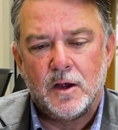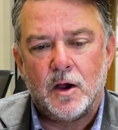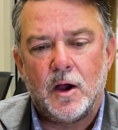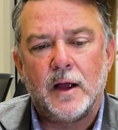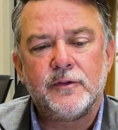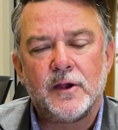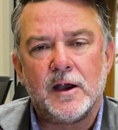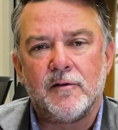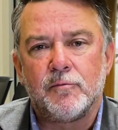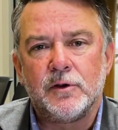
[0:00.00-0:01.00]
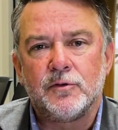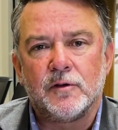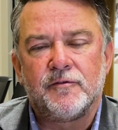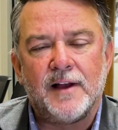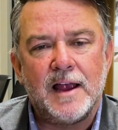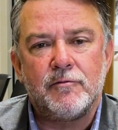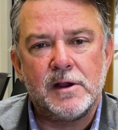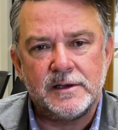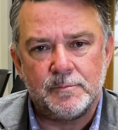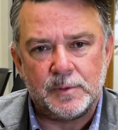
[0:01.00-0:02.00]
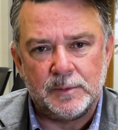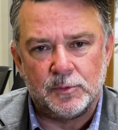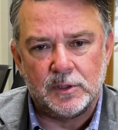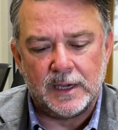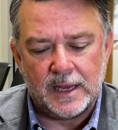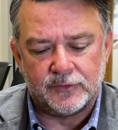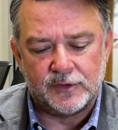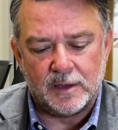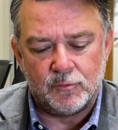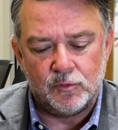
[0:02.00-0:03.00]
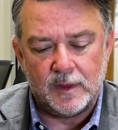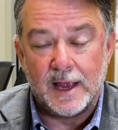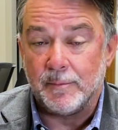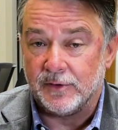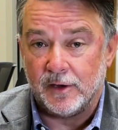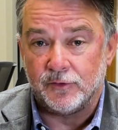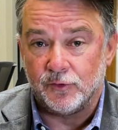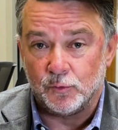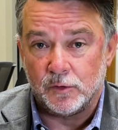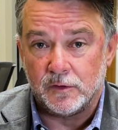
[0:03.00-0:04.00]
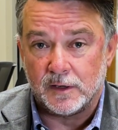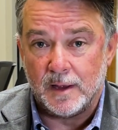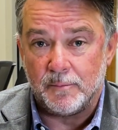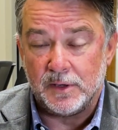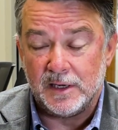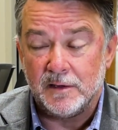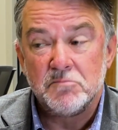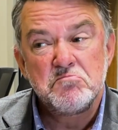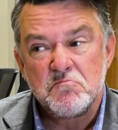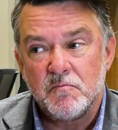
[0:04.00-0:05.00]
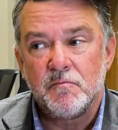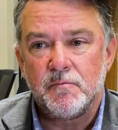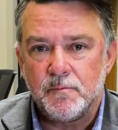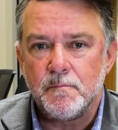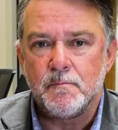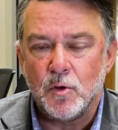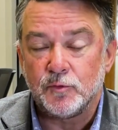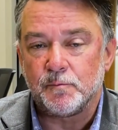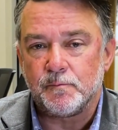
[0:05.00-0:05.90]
Odds are if we took 5 random people and asked them who the high potentials were in the company, most